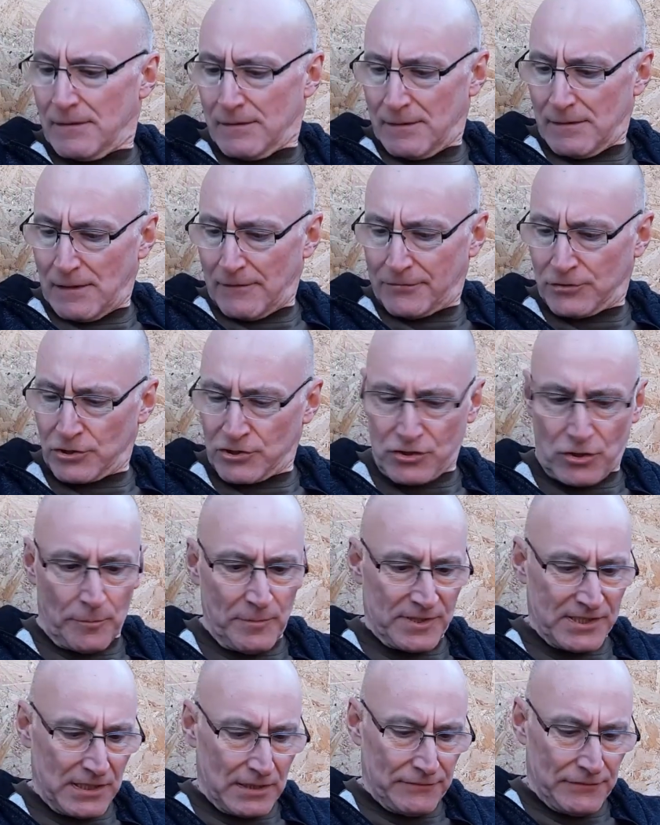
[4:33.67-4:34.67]
I've just got
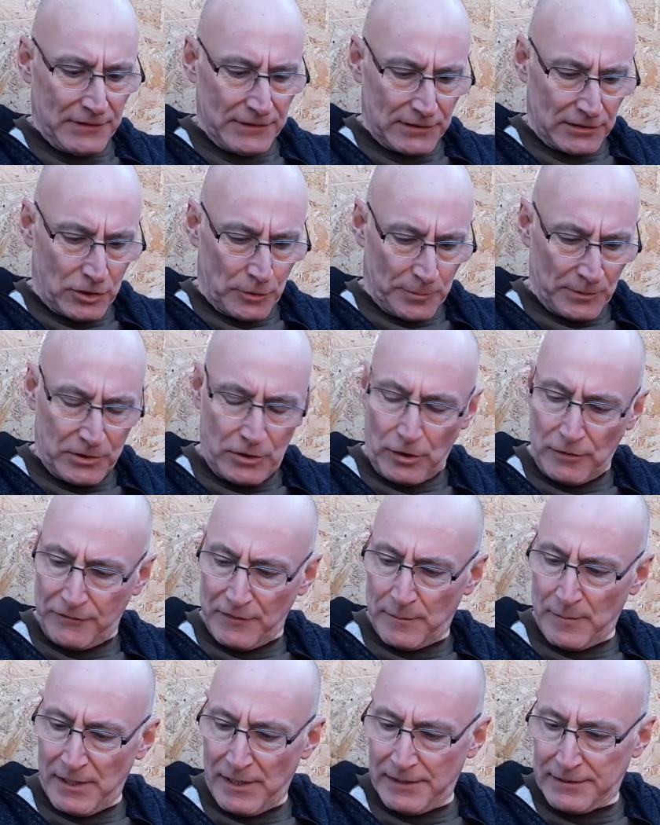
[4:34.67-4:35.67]
myself a little cup of coffee
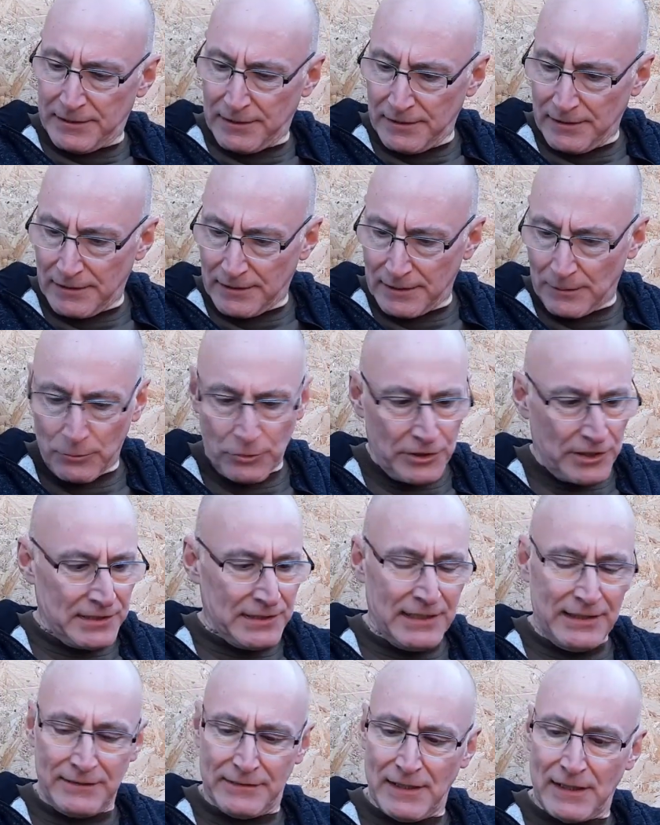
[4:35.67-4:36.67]
made, and I'm going to
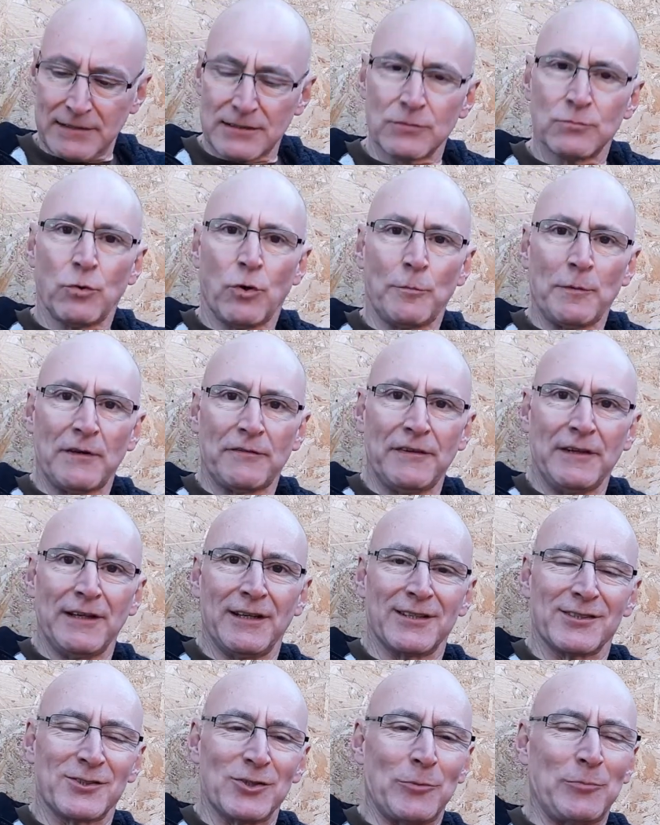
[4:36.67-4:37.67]
need that to warm my
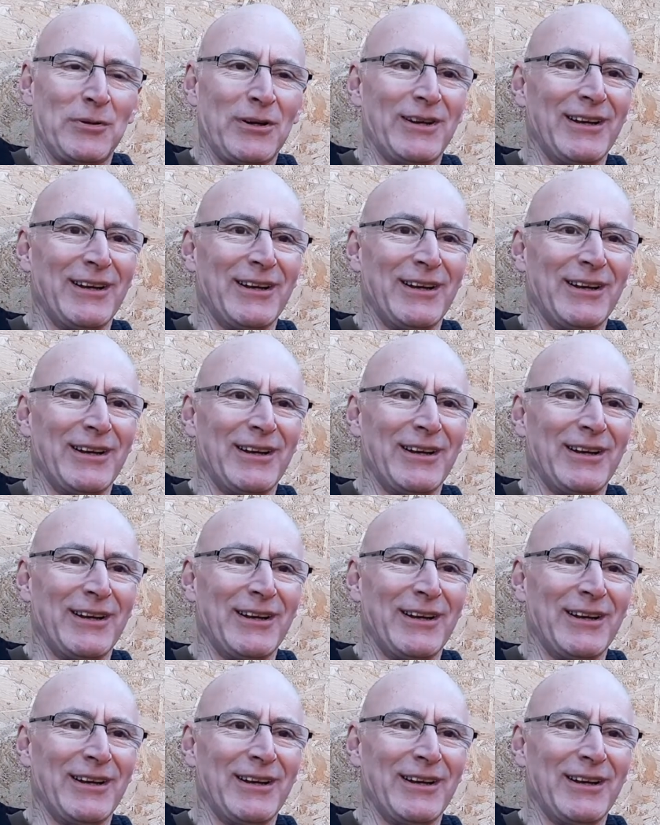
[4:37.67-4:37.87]
fingers up.